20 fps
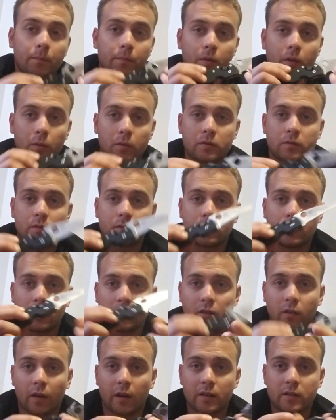so it's
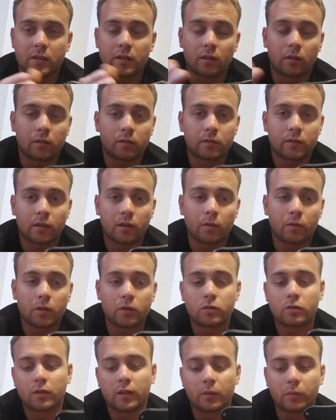it's a great steel. So
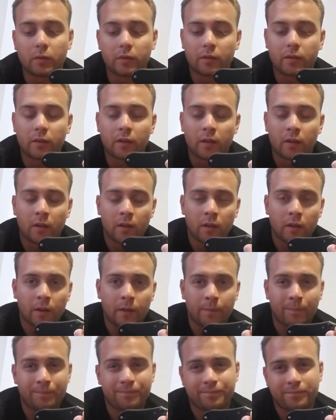usually with
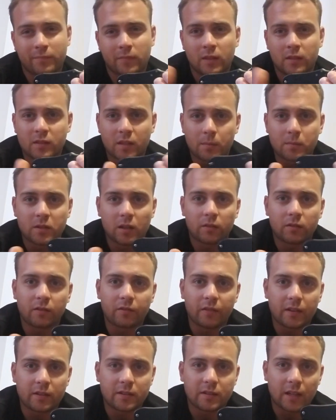some
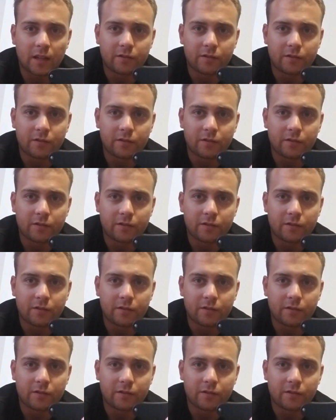self-defense